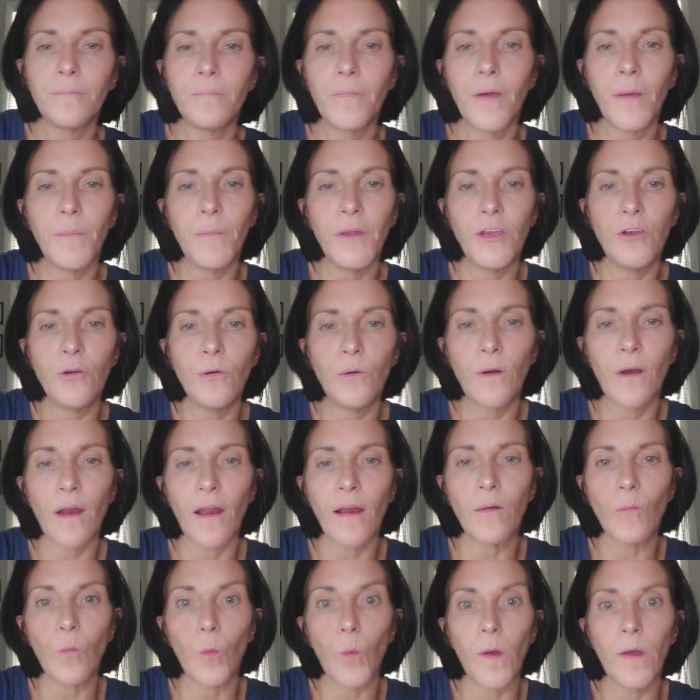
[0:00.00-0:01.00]
maybe do it
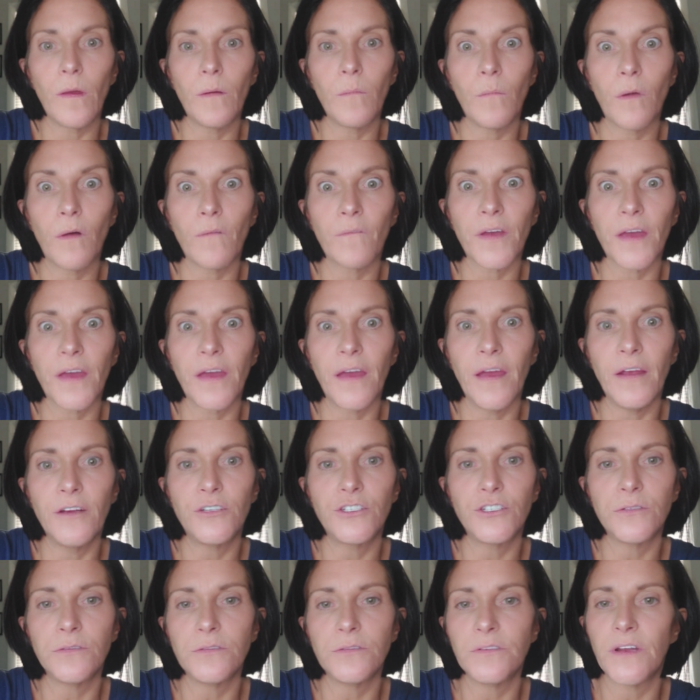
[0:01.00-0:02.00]
on a whim on
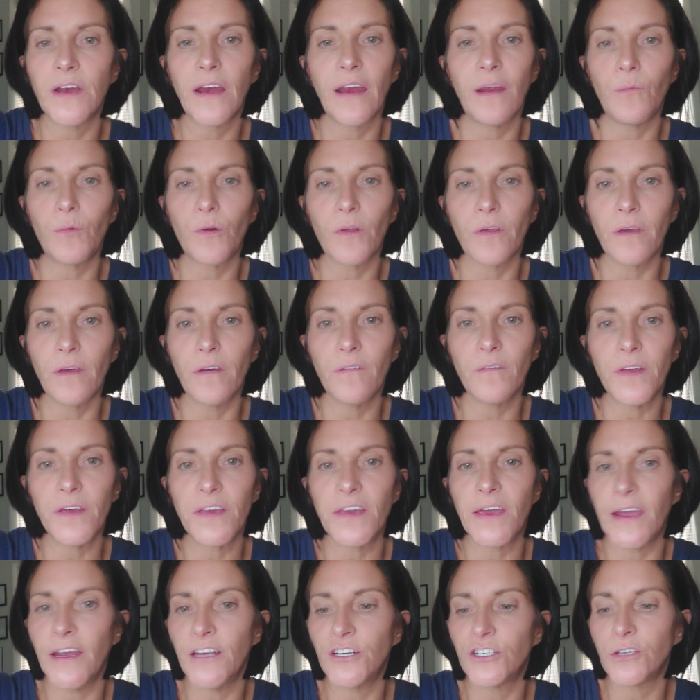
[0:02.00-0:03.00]
vacation. It ain't really a
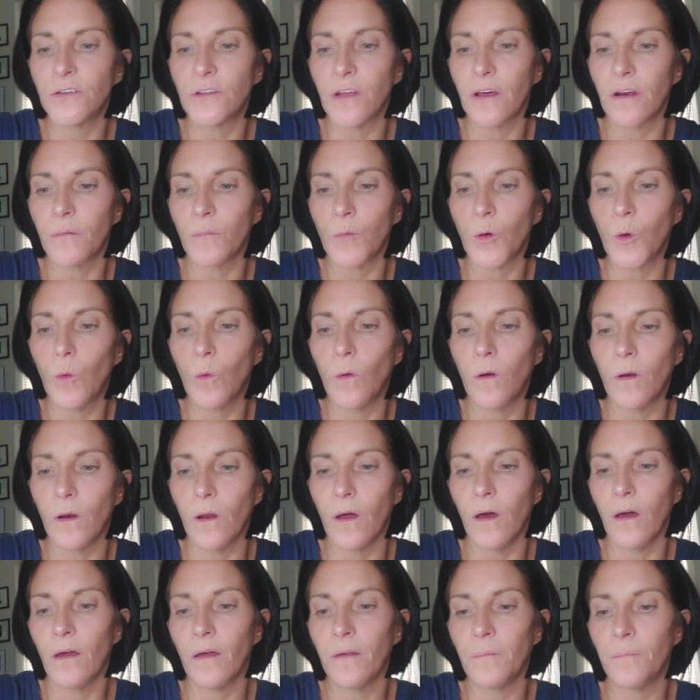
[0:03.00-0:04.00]
vacation that I'm
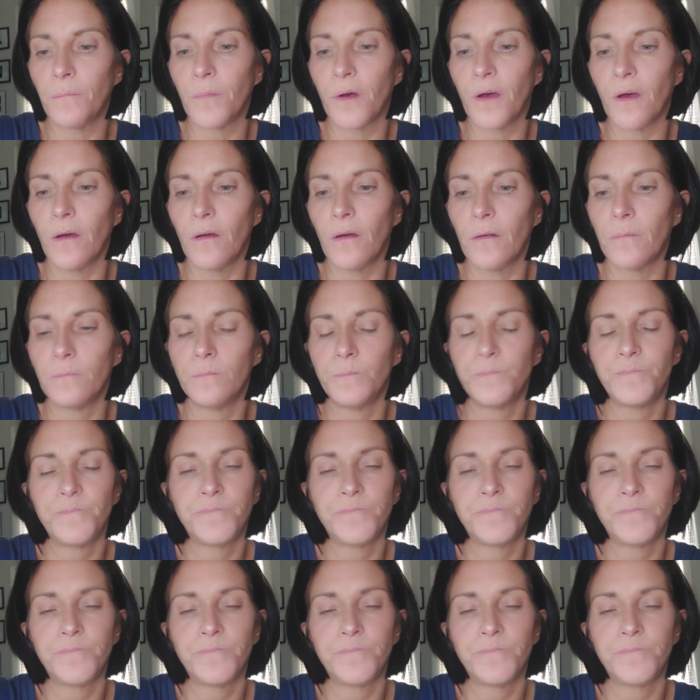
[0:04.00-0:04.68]
going on, but